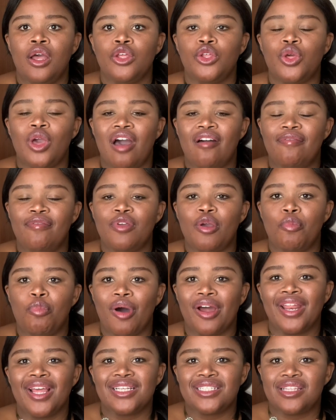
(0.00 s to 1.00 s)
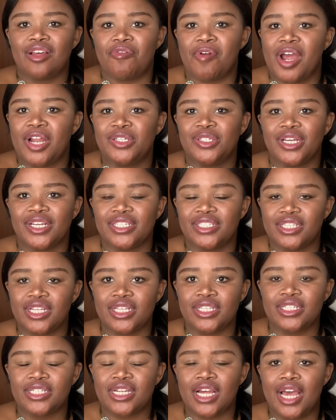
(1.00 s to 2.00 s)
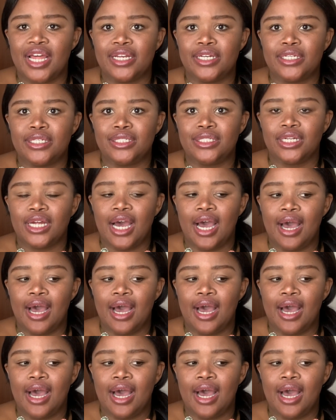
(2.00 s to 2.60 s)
you have, your body has the right to exist, and